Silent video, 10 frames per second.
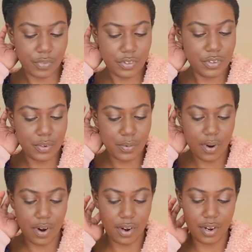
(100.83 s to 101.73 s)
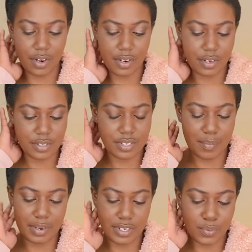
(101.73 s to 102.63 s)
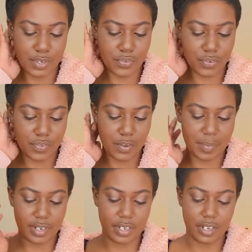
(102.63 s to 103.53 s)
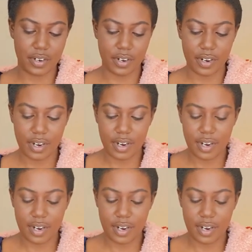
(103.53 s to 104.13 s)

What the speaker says: You are somebody's wish fulfillment here.